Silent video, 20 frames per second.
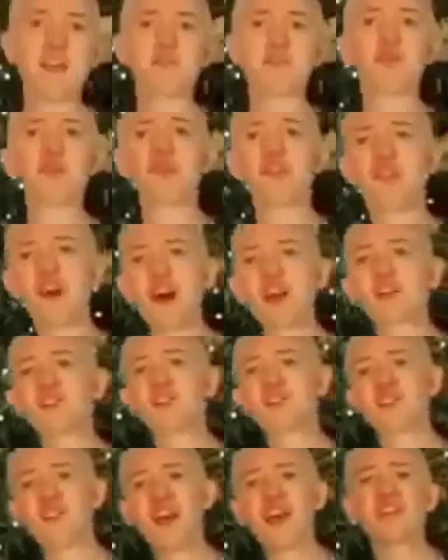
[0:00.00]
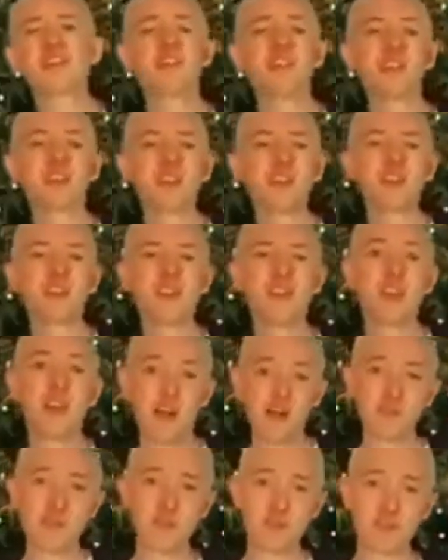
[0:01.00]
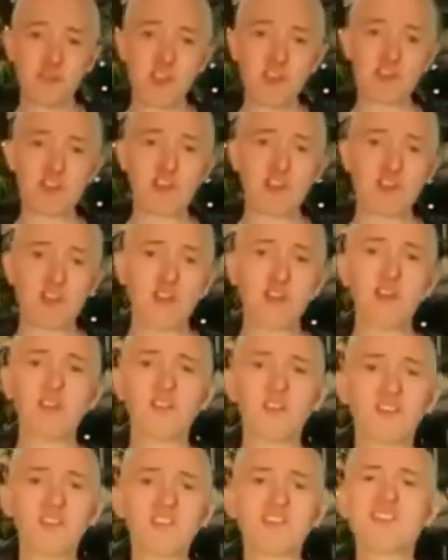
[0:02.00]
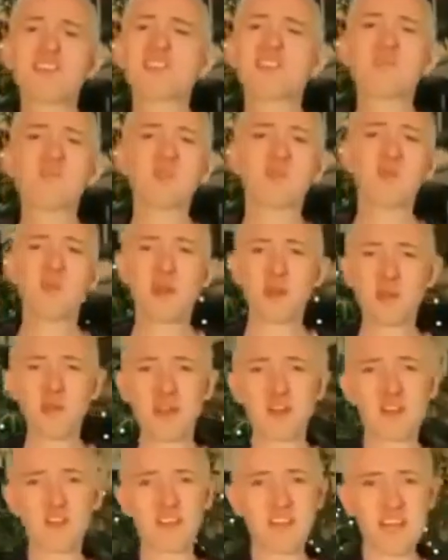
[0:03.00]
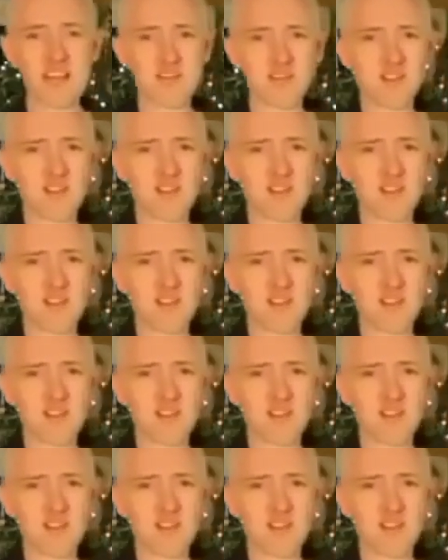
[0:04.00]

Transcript: After methodical testing and optimization, this system is running better than